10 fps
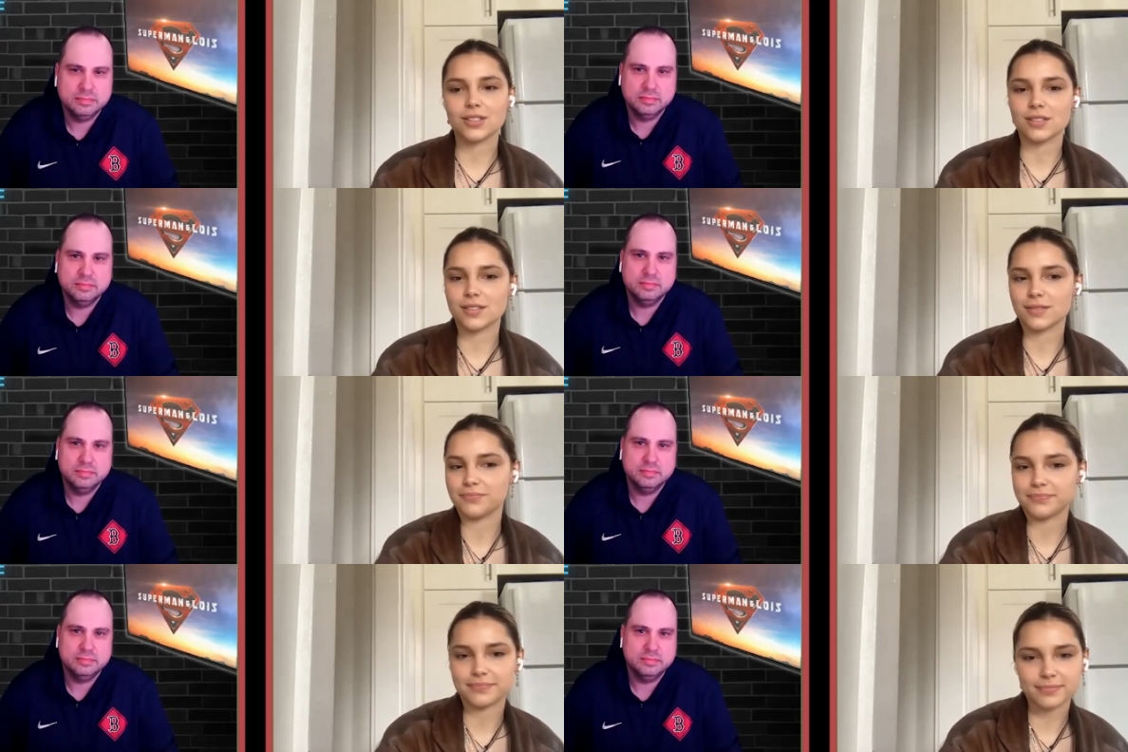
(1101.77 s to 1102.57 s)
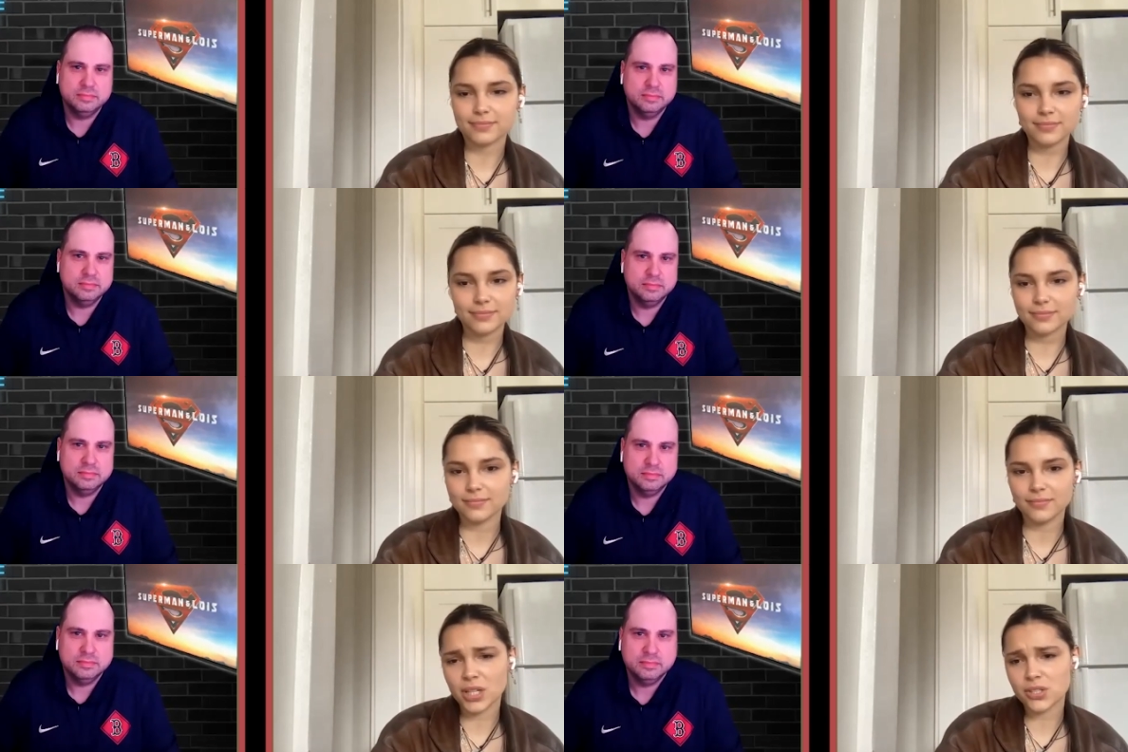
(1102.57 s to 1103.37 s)
Speaker 1: just
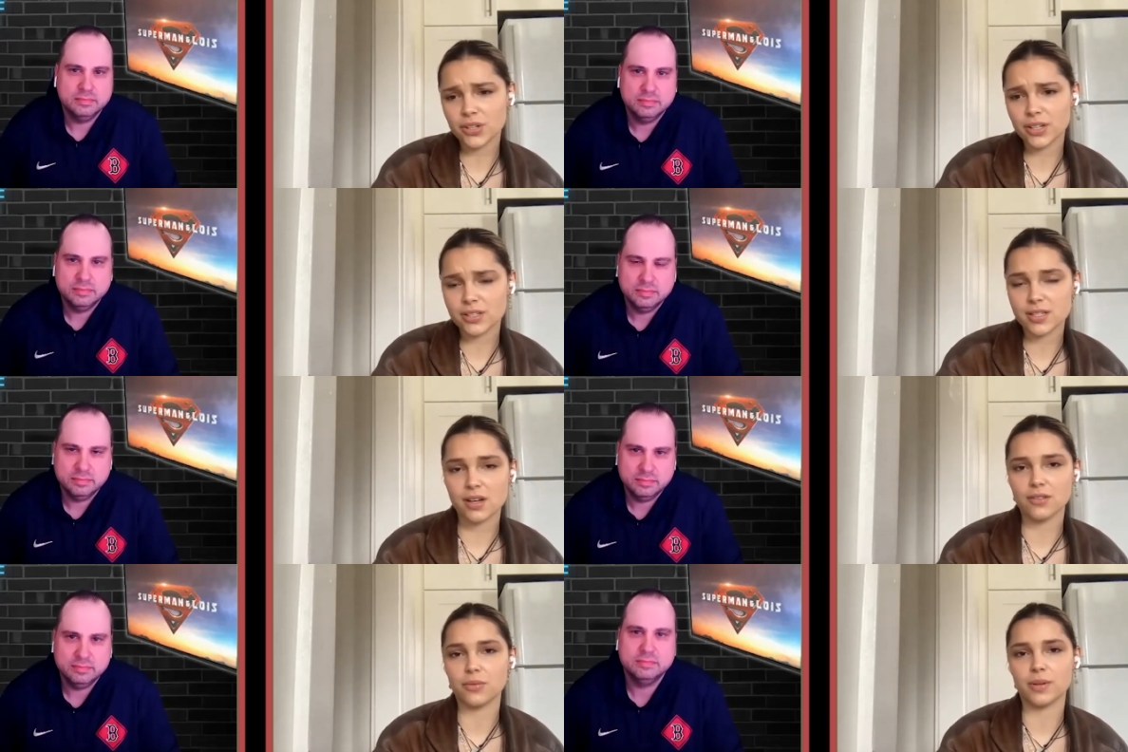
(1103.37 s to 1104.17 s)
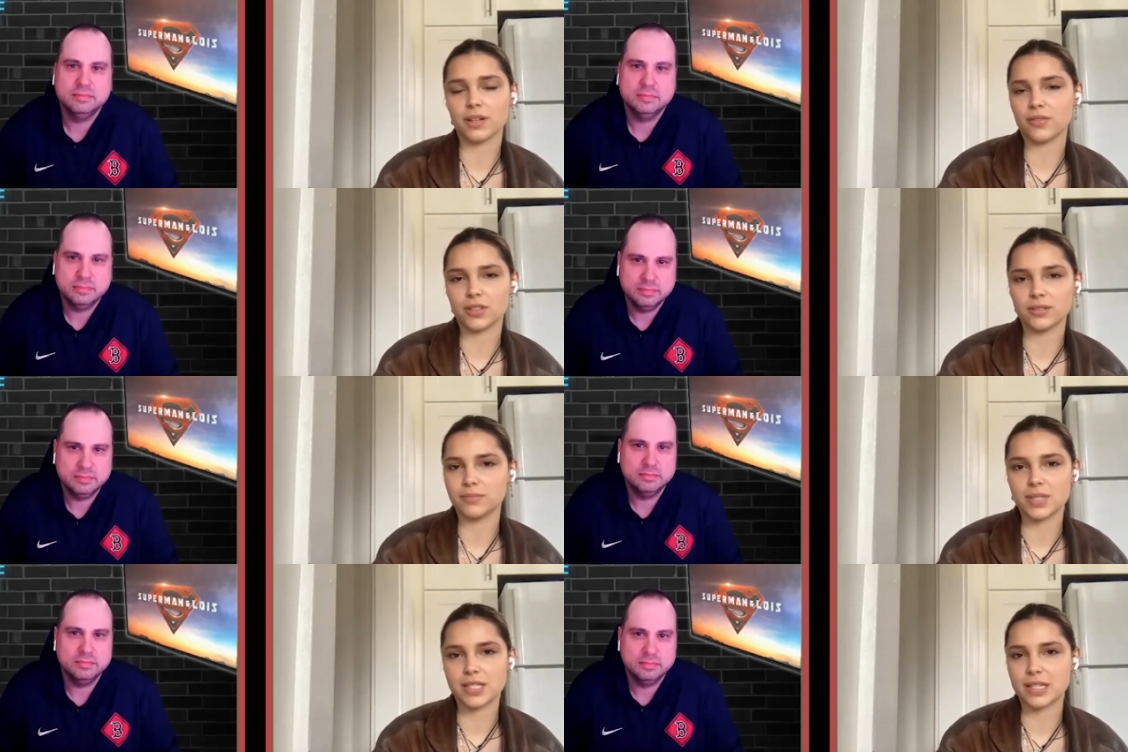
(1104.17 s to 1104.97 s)
being true to yourself, whatever
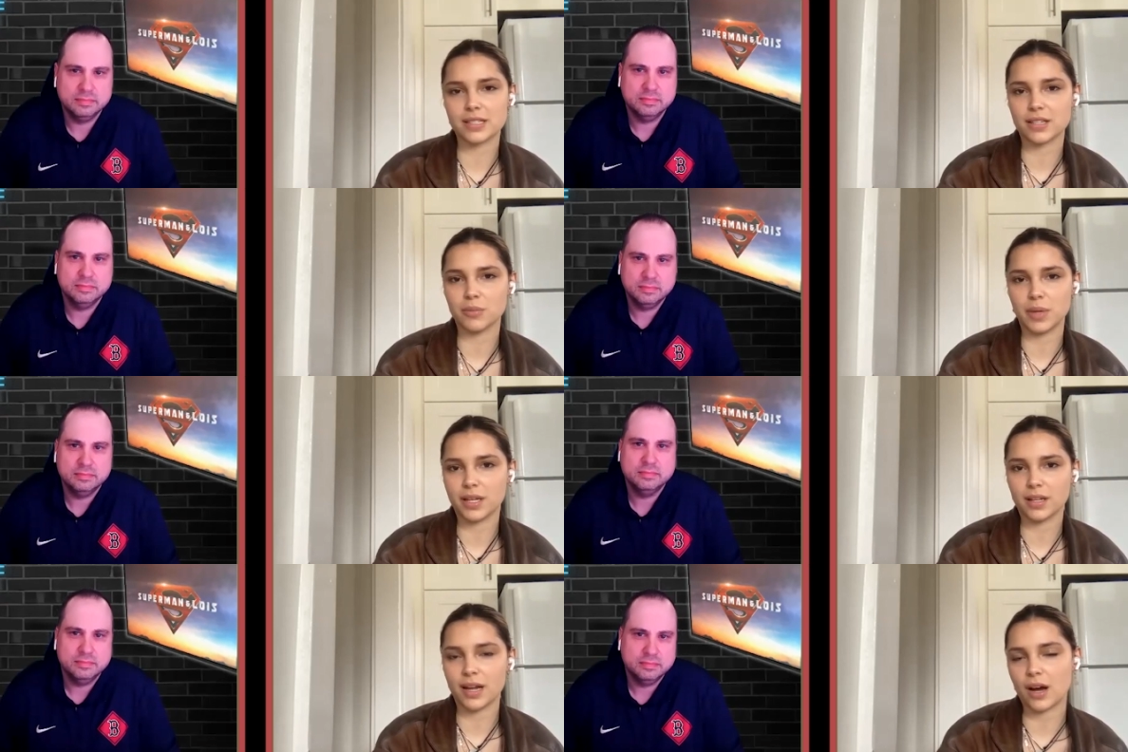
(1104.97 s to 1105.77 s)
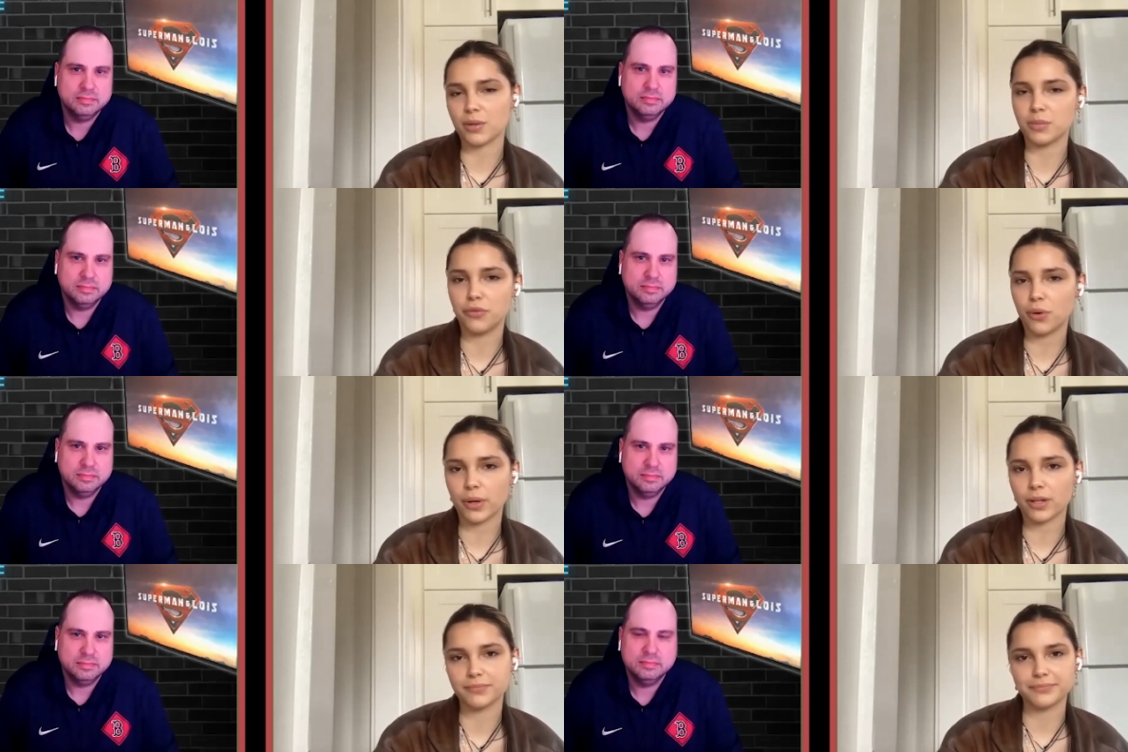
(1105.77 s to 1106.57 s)
mistakes that you make and how to move
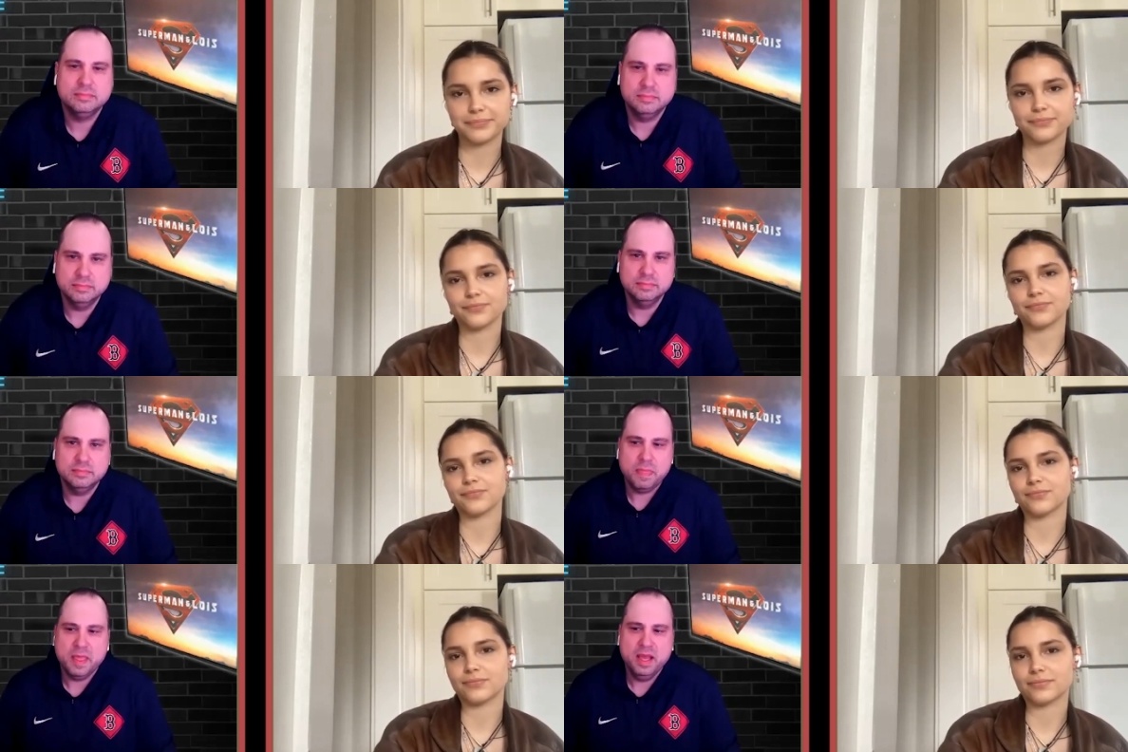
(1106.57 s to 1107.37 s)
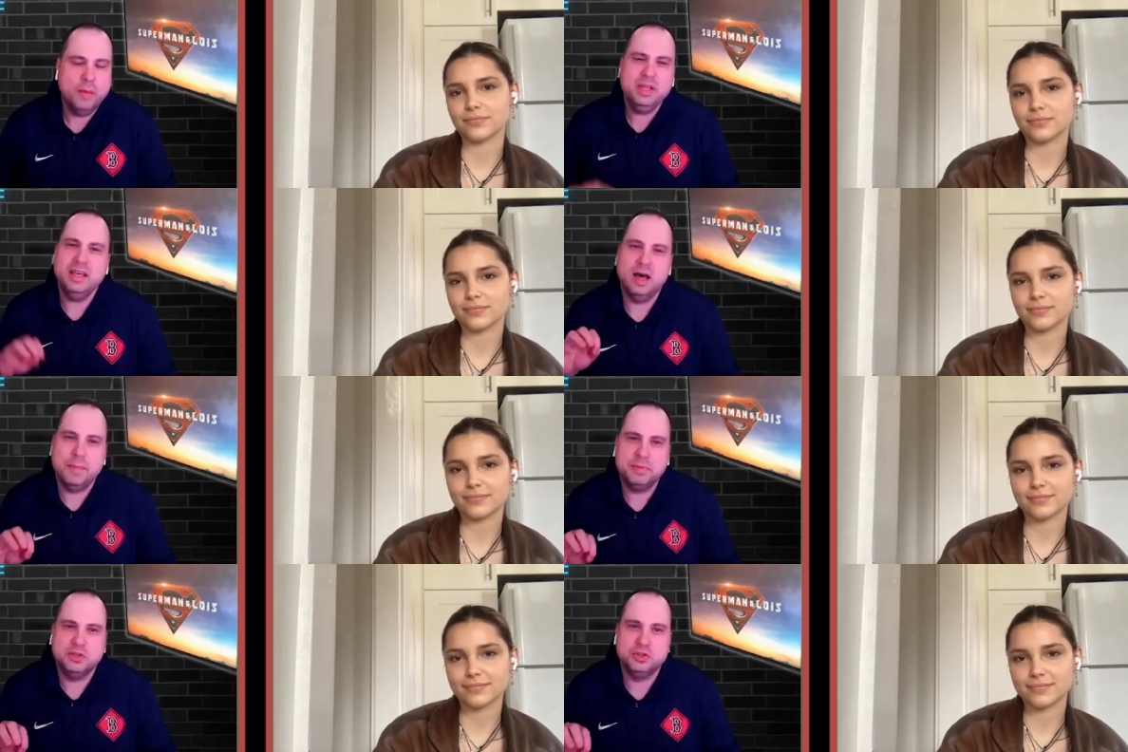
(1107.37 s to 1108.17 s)
forward.
Speaker 2: How many uh,
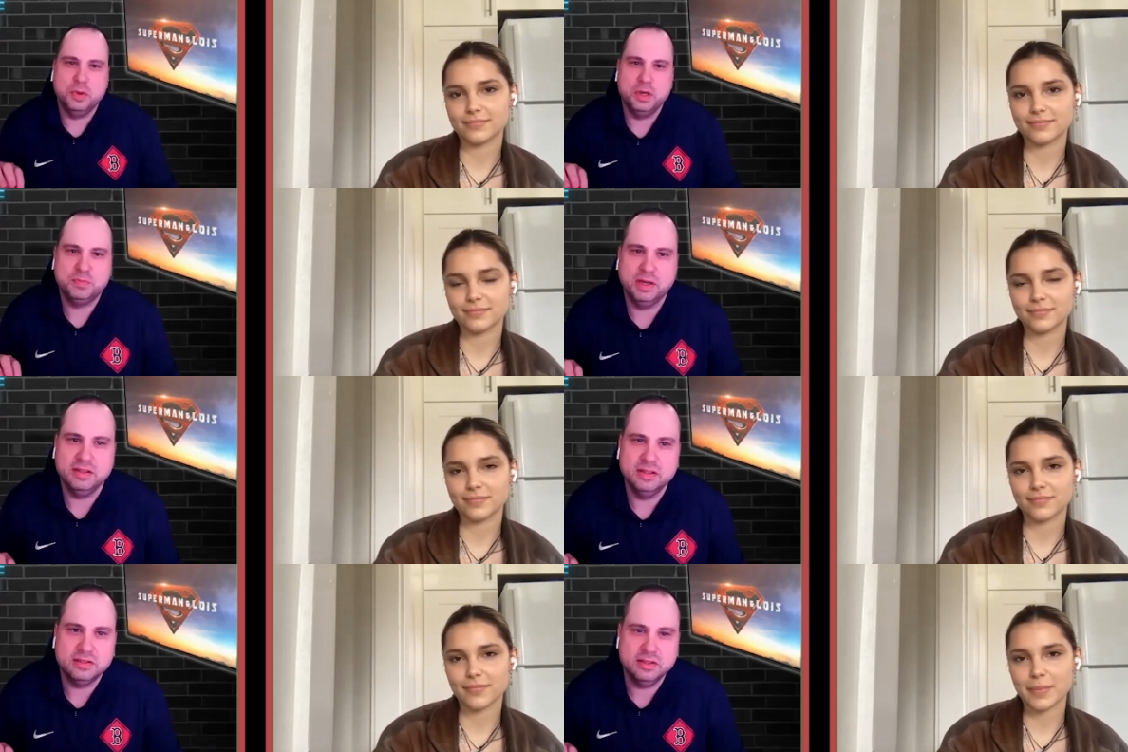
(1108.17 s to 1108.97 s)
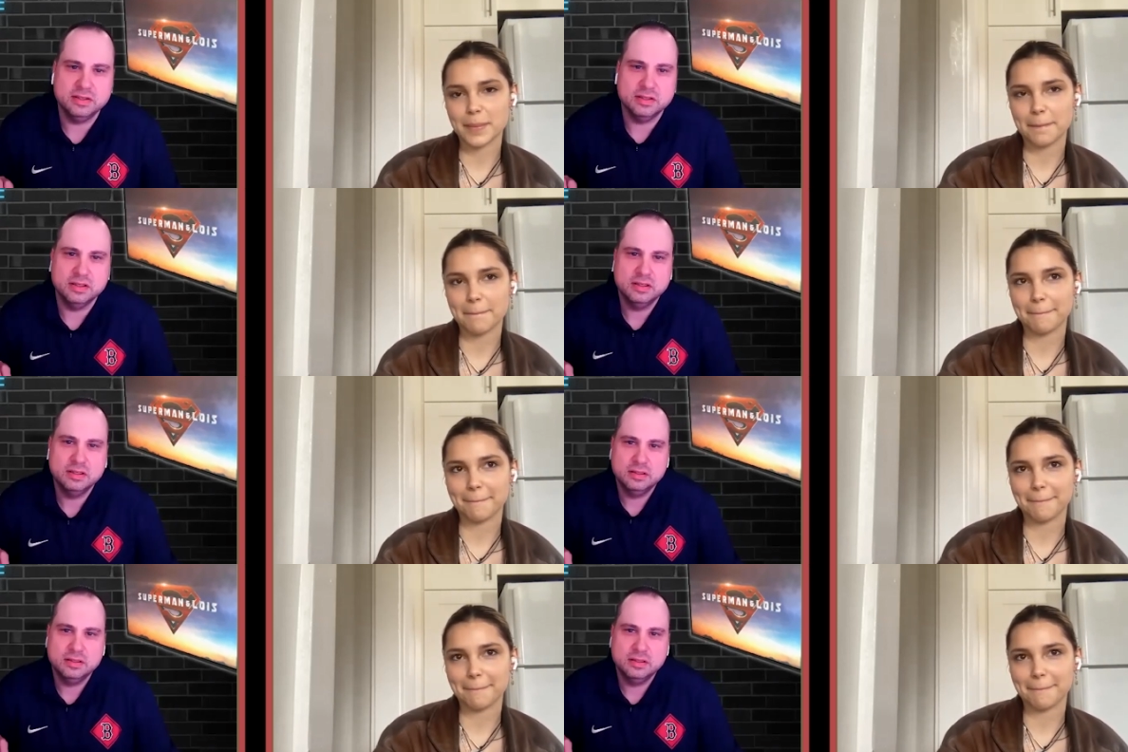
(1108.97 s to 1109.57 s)
episodes are we expecting this season?